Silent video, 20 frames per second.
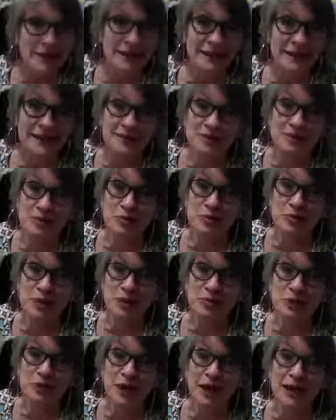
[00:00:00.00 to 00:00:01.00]
that into a meme,
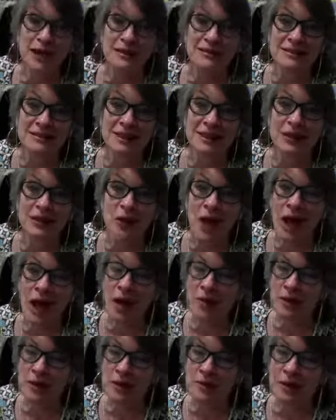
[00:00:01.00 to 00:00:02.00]
you guys. I don't know how
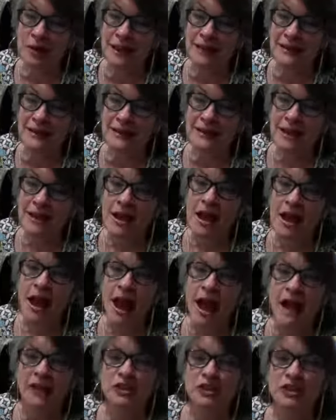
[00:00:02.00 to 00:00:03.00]
I'm gonna make it.
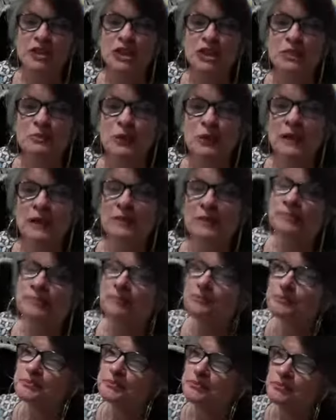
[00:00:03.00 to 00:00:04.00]
I should just put
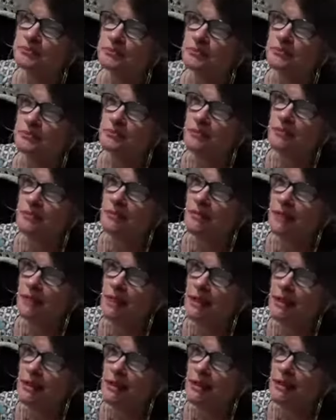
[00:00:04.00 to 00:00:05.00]

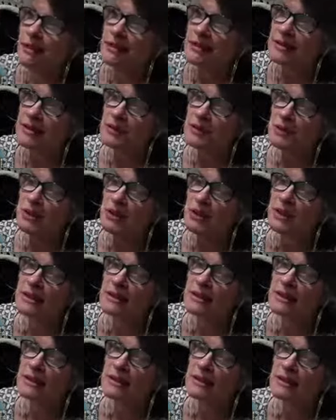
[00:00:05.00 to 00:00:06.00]
the
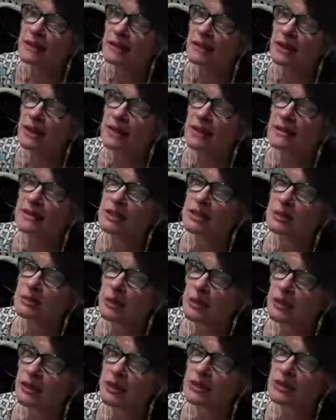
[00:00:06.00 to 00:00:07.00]
conspiracy theory
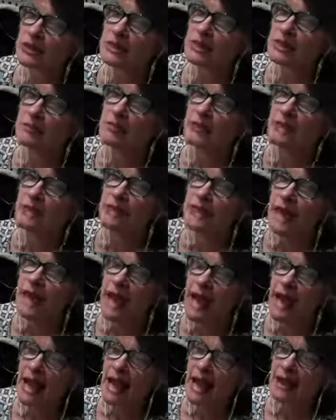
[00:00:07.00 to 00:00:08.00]
conspiracy
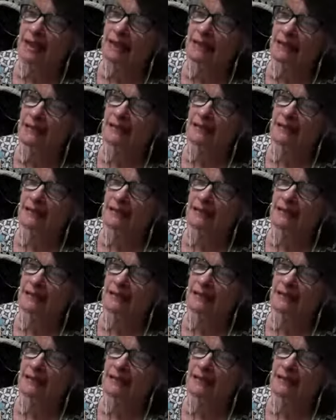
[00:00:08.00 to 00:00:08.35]
began